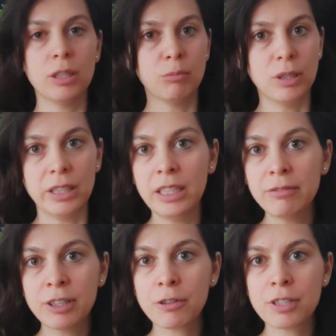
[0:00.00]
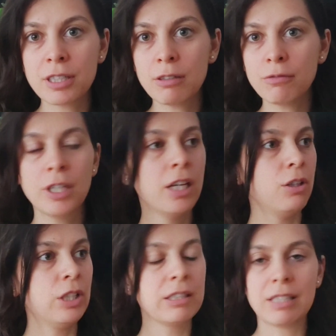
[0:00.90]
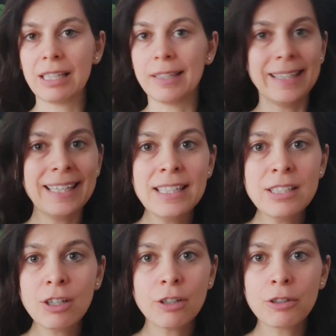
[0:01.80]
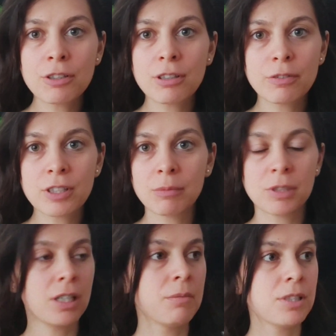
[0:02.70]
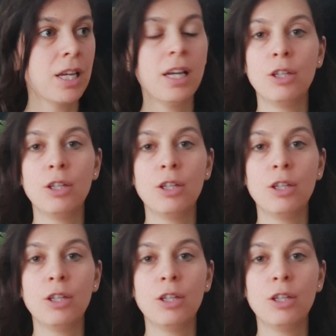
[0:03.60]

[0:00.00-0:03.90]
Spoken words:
You can believe in yourself. You can take it easy on yourself sometimes.